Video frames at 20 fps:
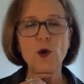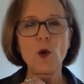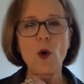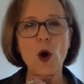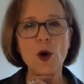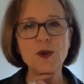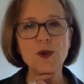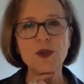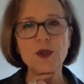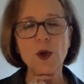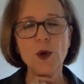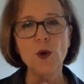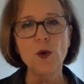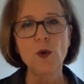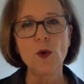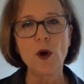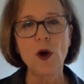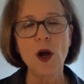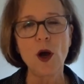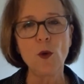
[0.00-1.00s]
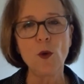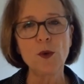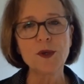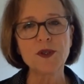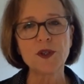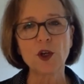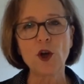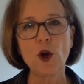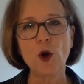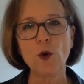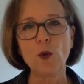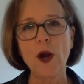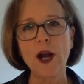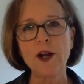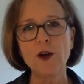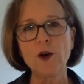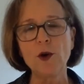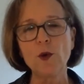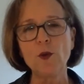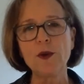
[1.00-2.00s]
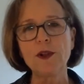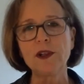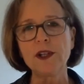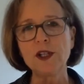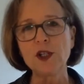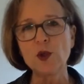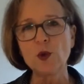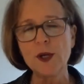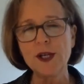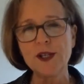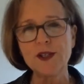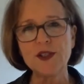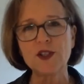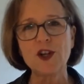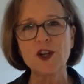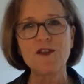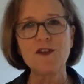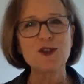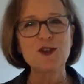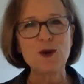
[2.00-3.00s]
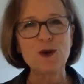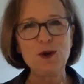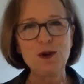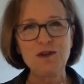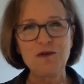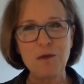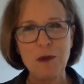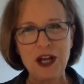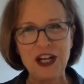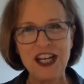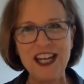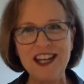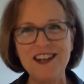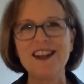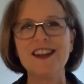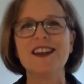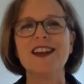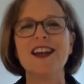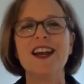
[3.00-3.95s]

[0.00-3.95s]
who also was the co-writer with Lynn Twist on The Soul of Money.